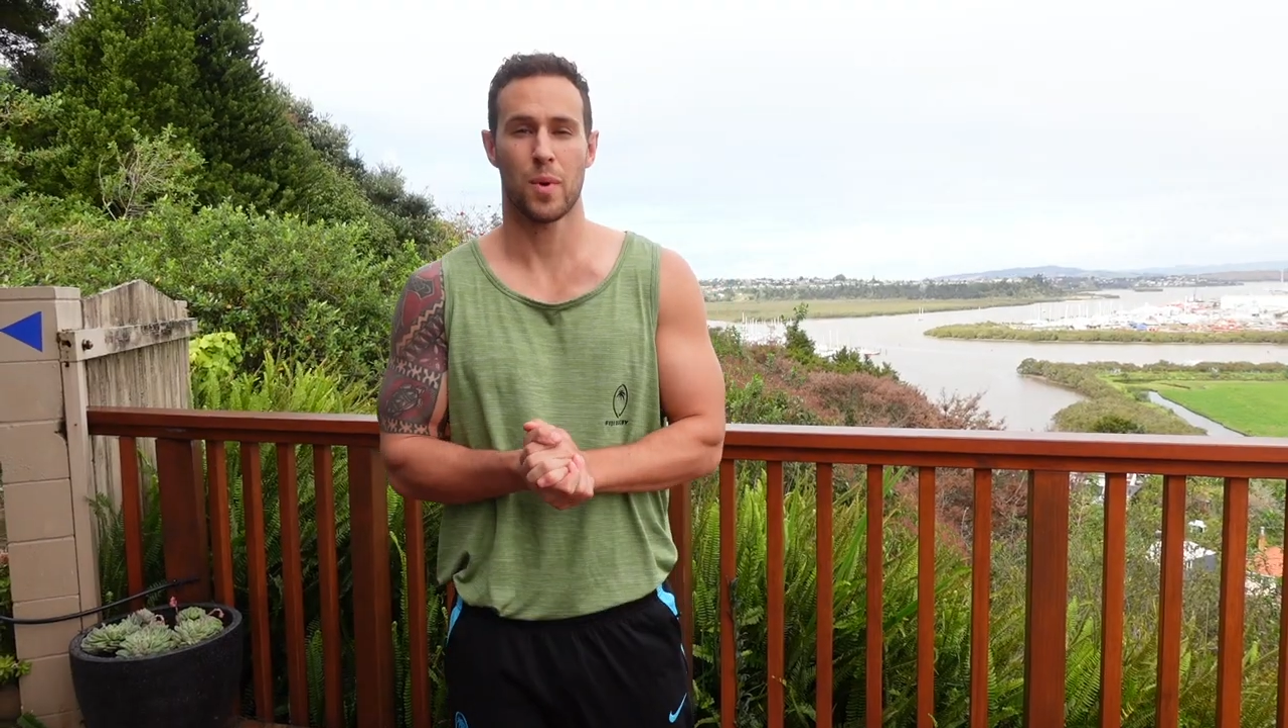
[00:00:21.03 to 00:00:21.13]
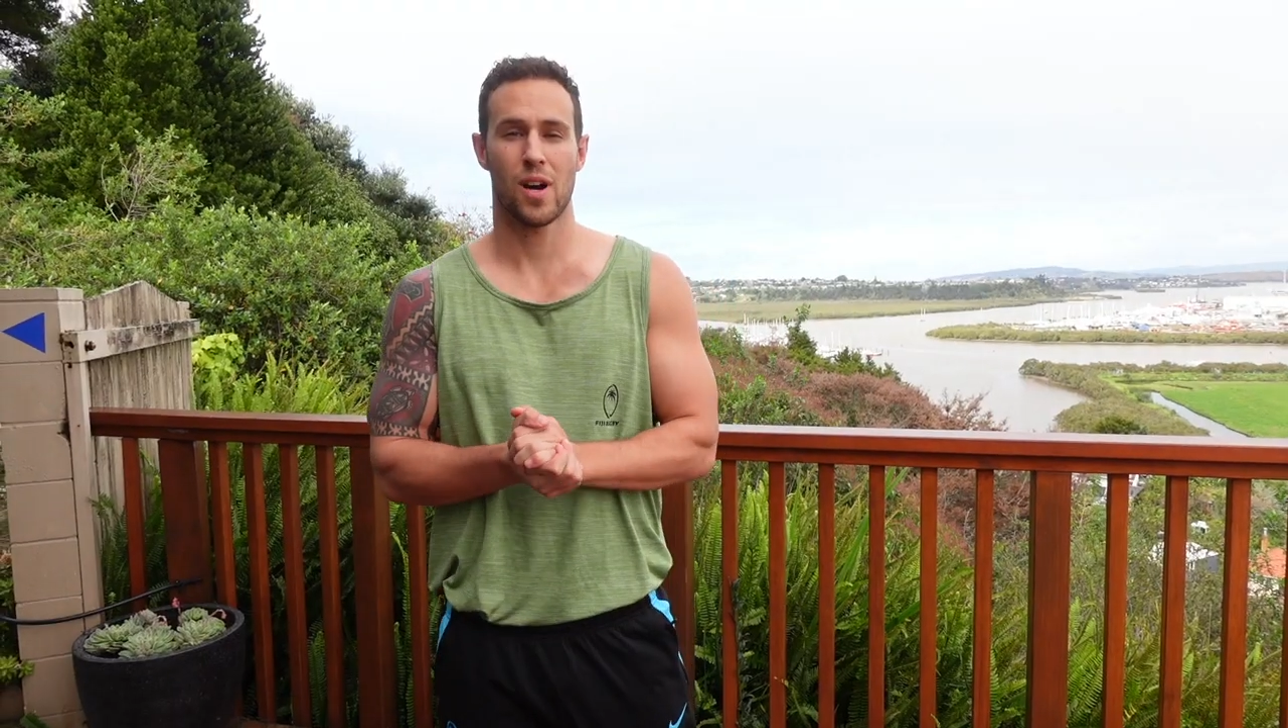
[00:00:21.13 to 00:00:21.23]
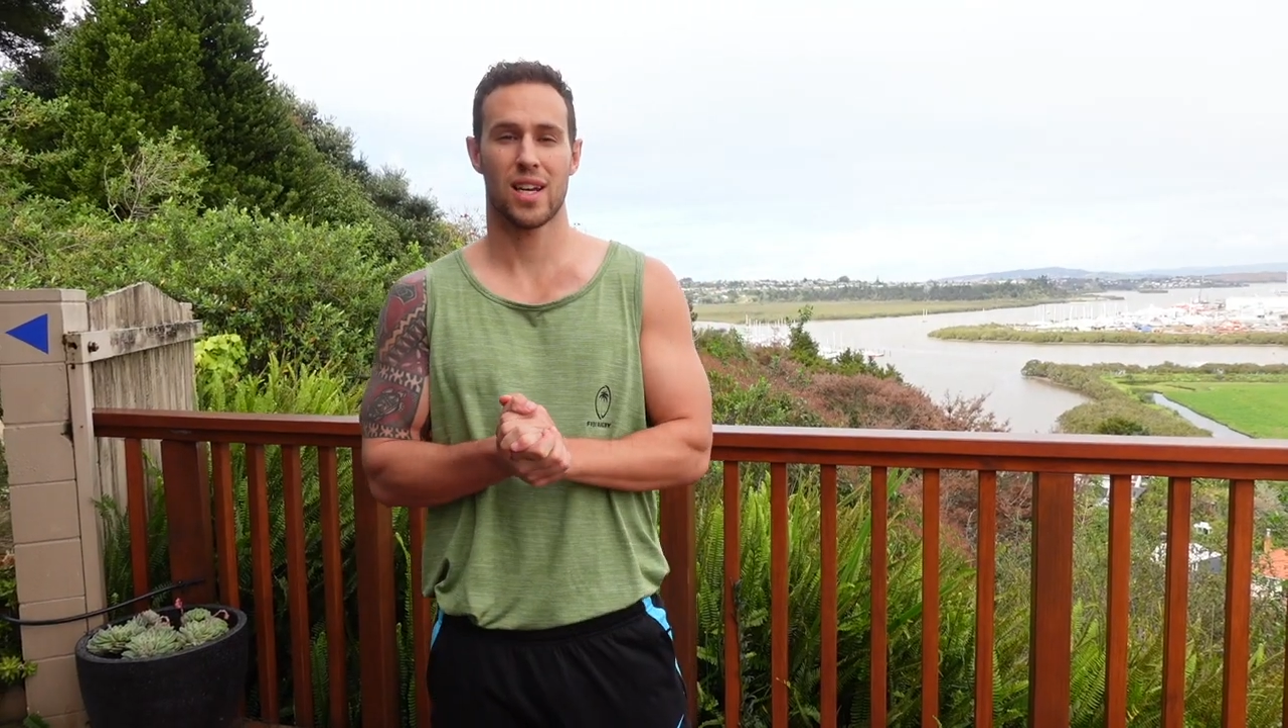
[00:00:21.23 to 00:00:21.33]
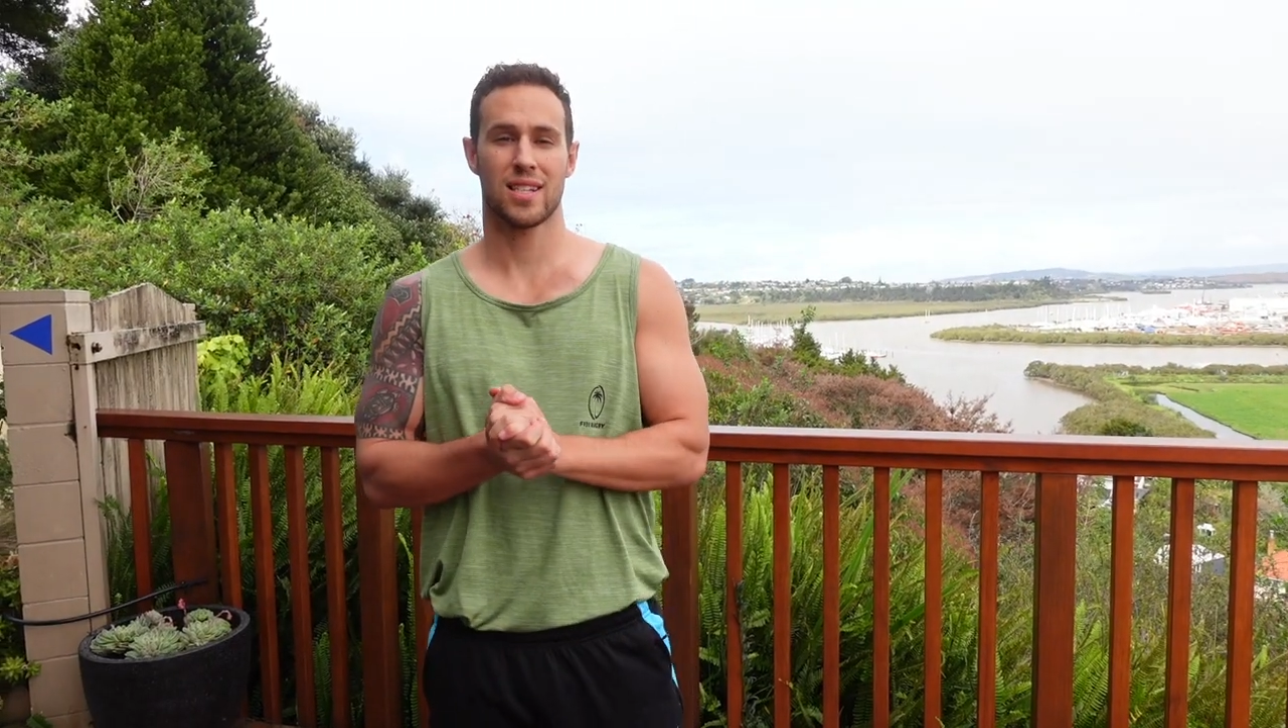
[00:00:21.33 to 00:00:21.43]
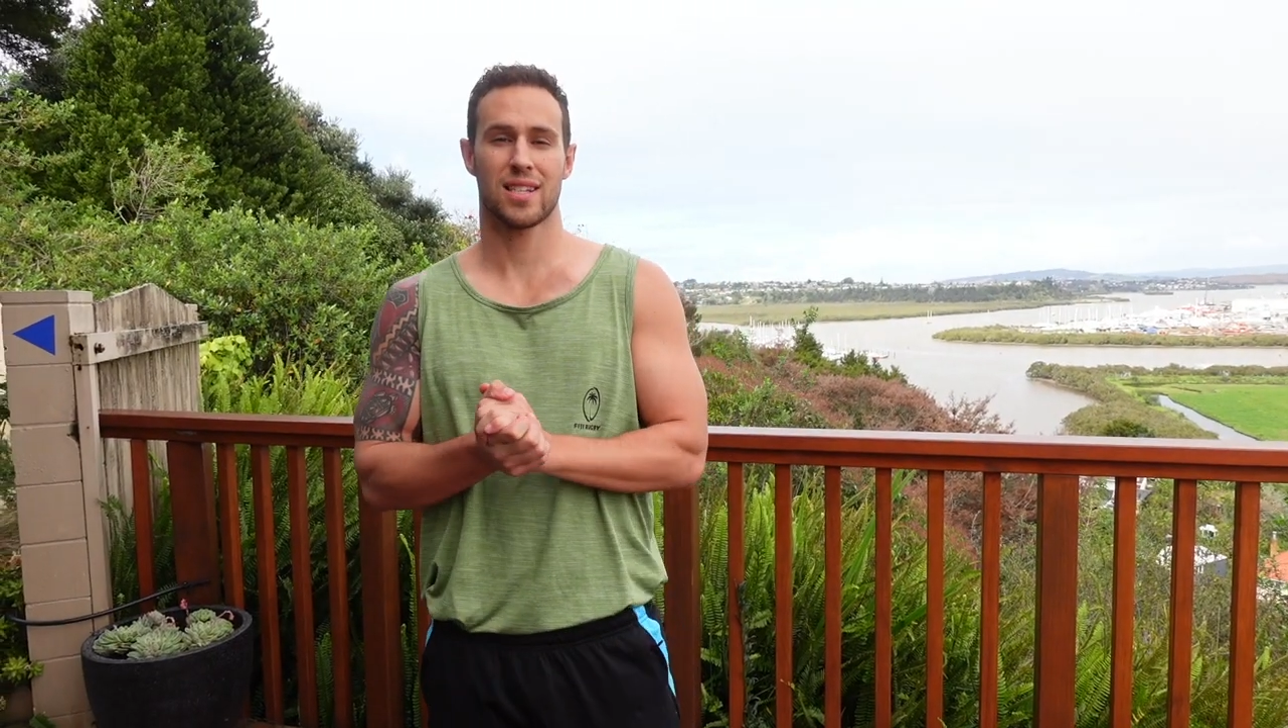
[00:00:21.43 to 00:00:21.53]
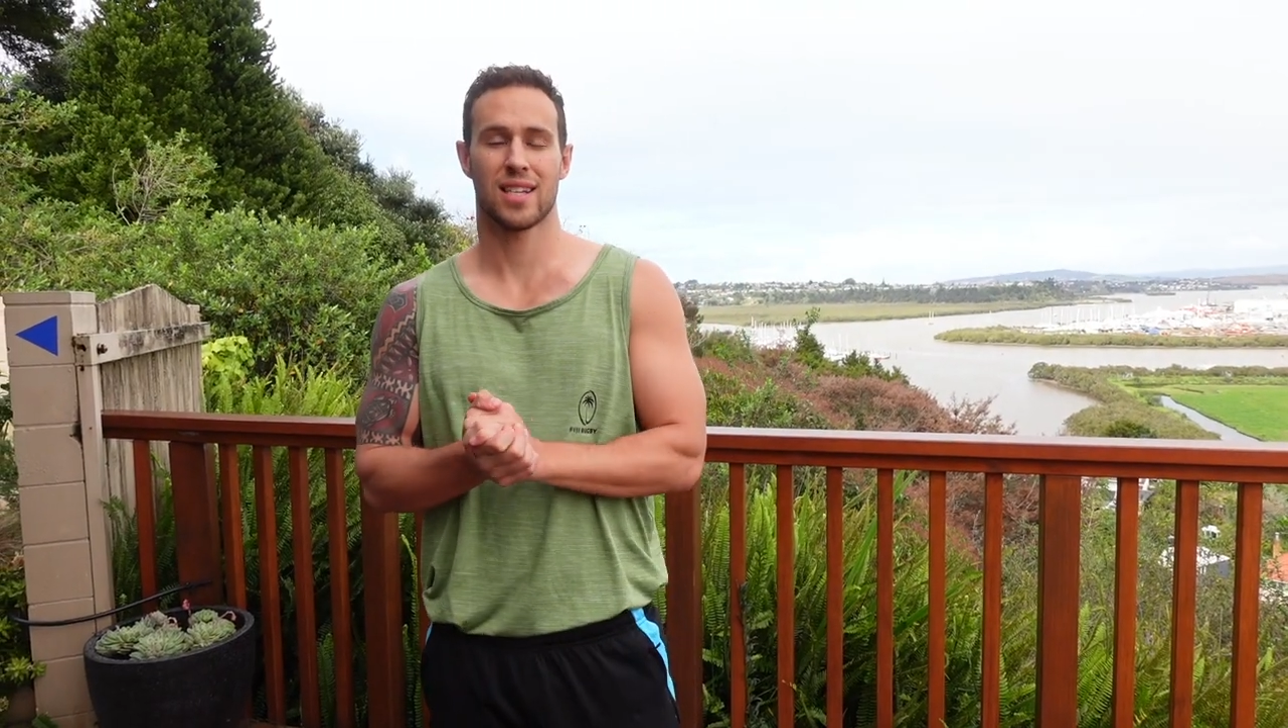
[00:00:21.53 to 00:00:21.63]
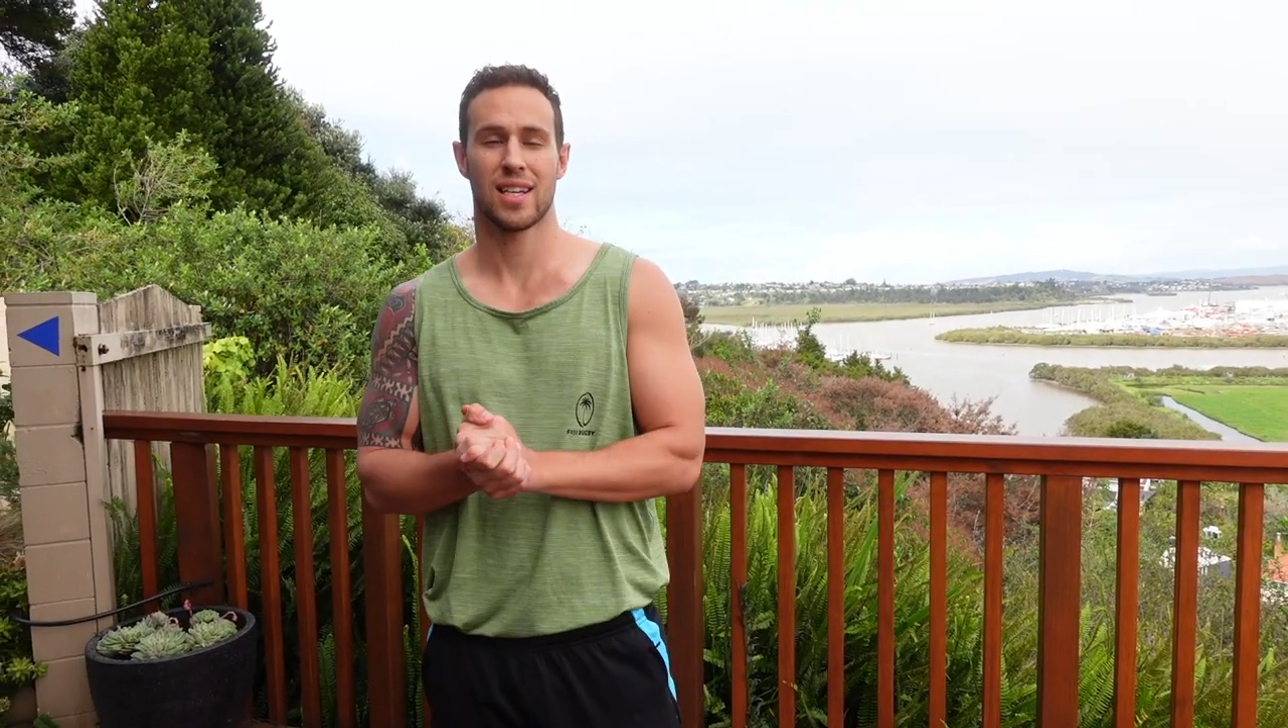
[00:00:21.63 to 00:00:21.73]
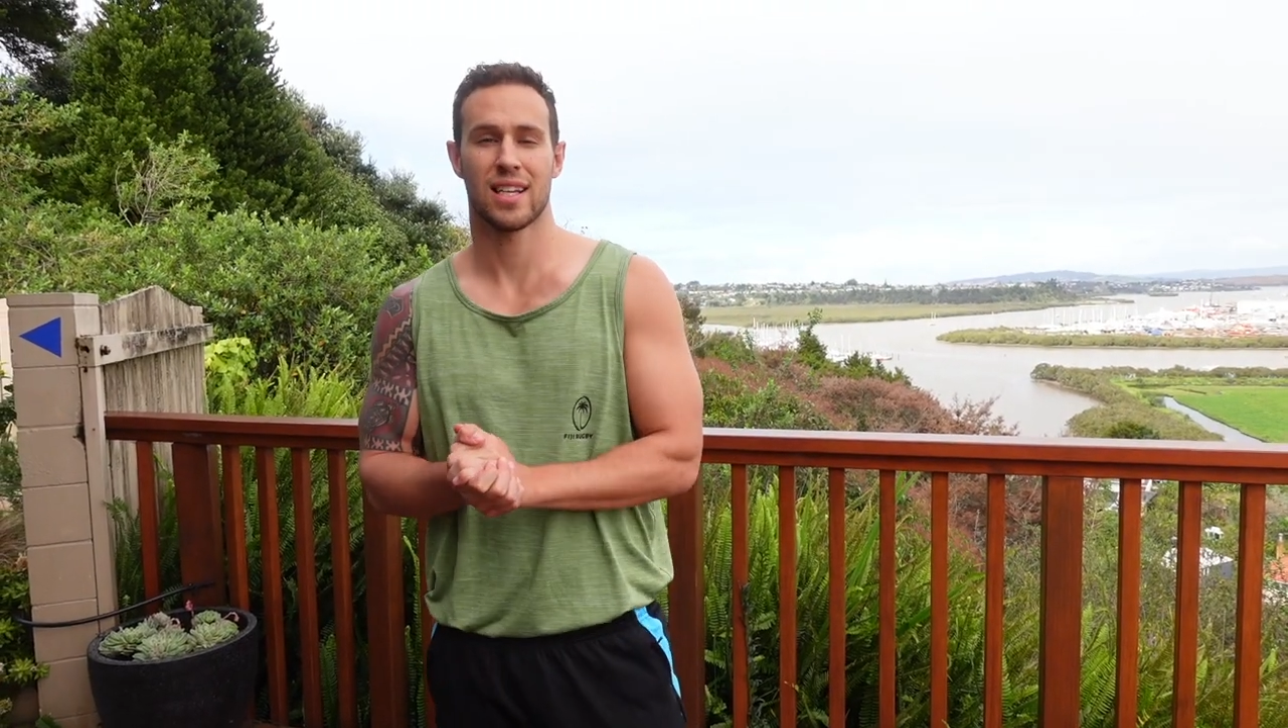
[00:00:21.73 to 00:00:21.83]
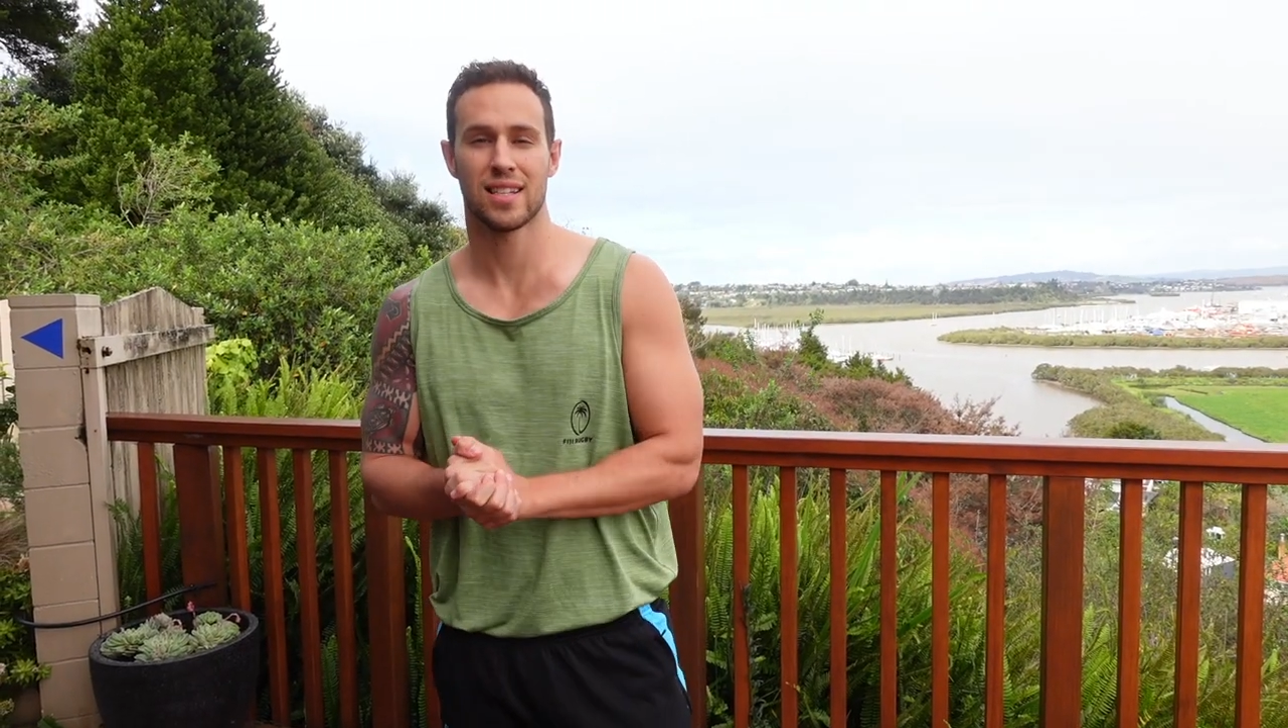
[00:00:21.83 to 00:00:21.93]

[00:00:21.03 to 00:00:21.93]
guys?